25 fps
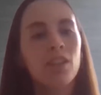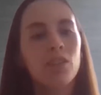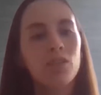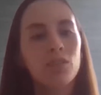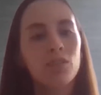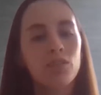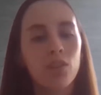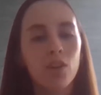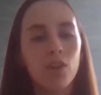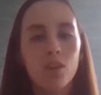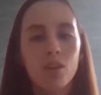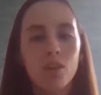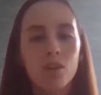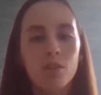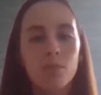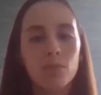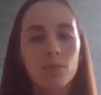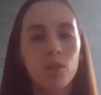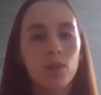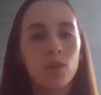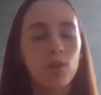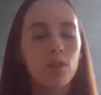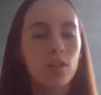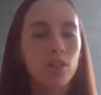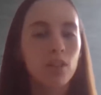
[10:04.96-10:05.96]
from
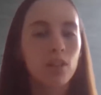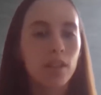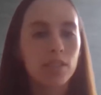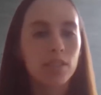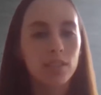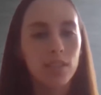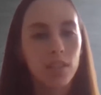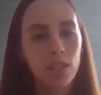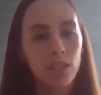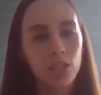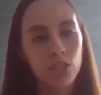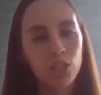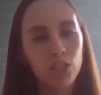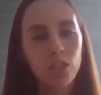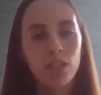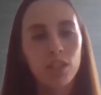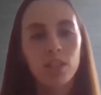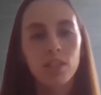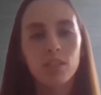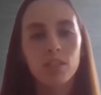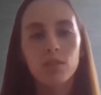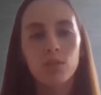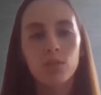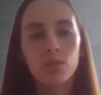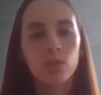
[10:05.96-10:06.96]

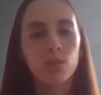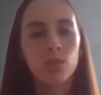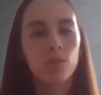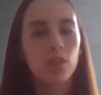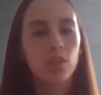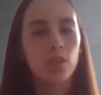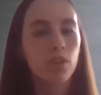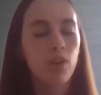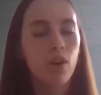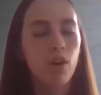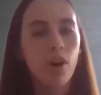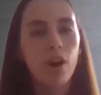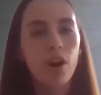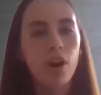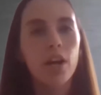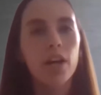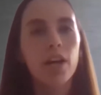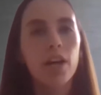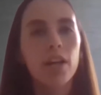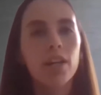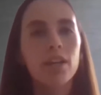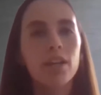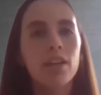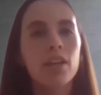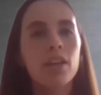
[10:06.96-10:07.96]
localization to
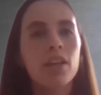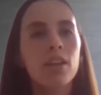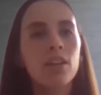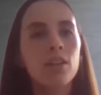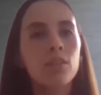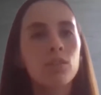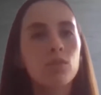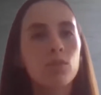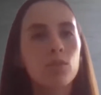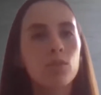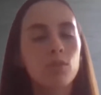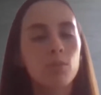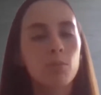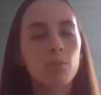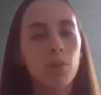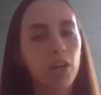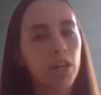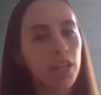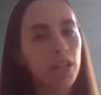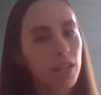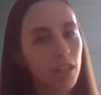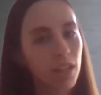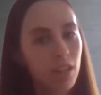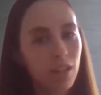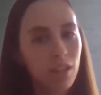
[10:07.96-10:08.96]
UI to
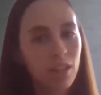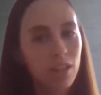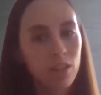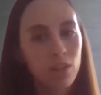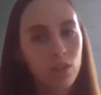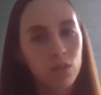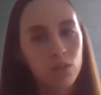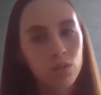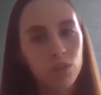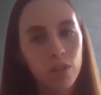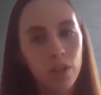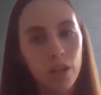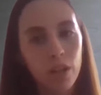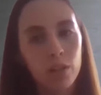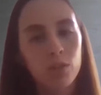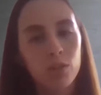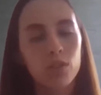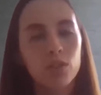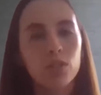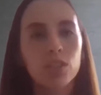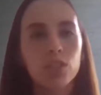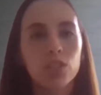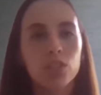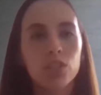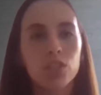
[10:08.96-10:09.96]
marketing and user
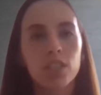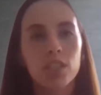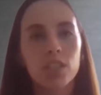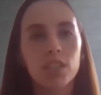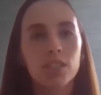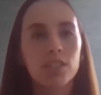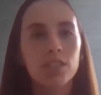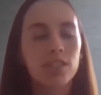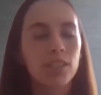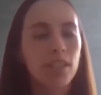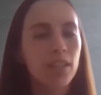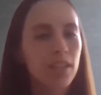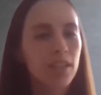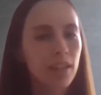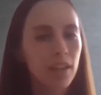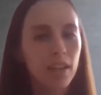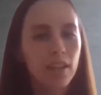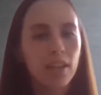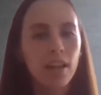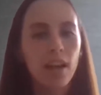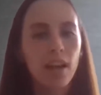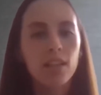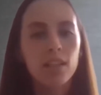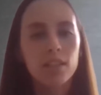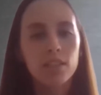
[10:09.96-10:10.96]
acquisition, data
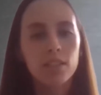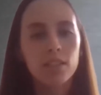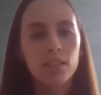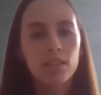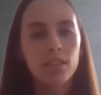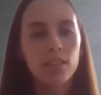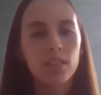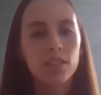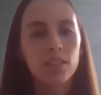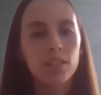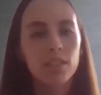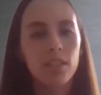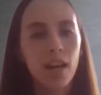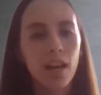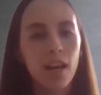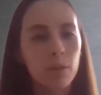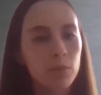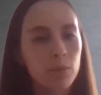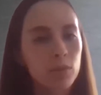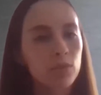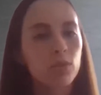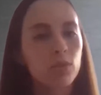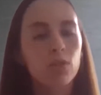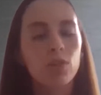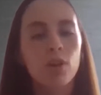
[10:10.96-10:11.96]
analysis, app
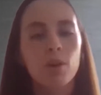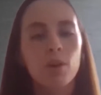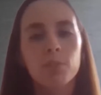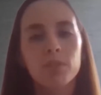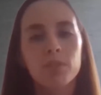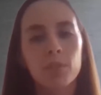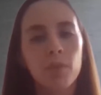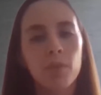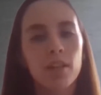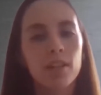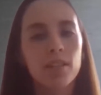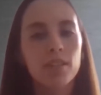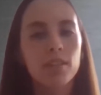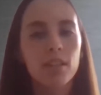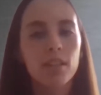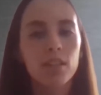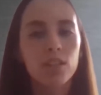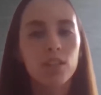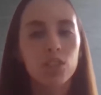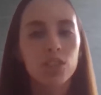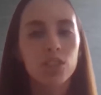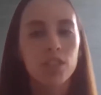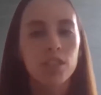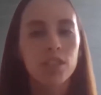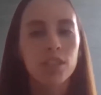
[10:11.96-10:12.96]
store
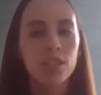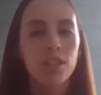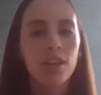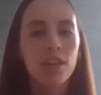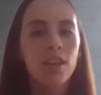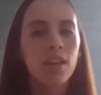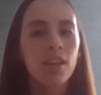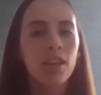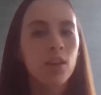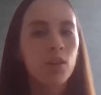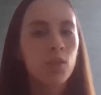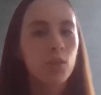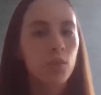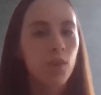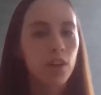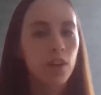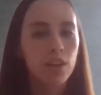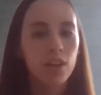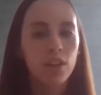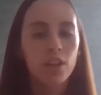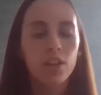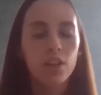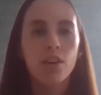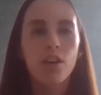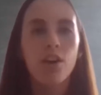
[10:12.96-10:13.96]
optimization,
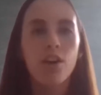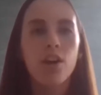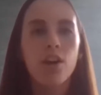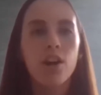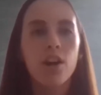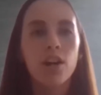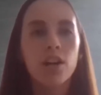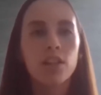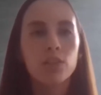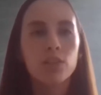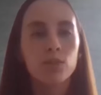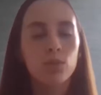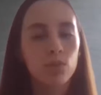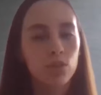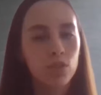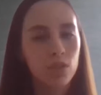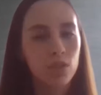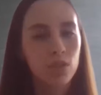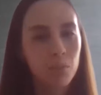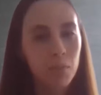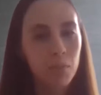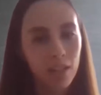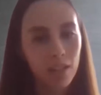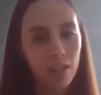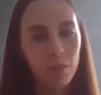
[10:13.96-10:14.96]
running our social
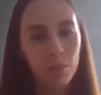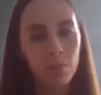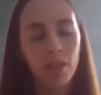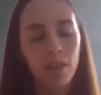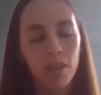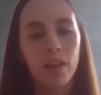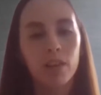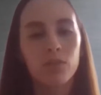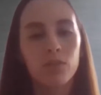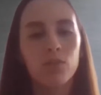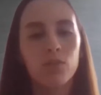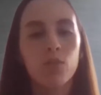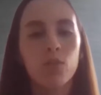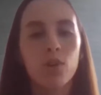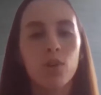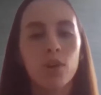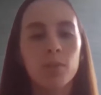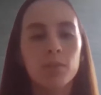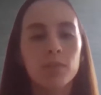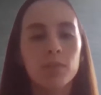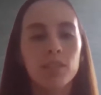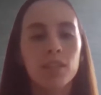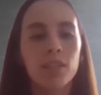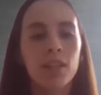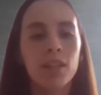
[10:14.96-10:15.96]
media
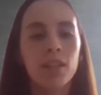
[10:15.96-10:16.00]
platforms,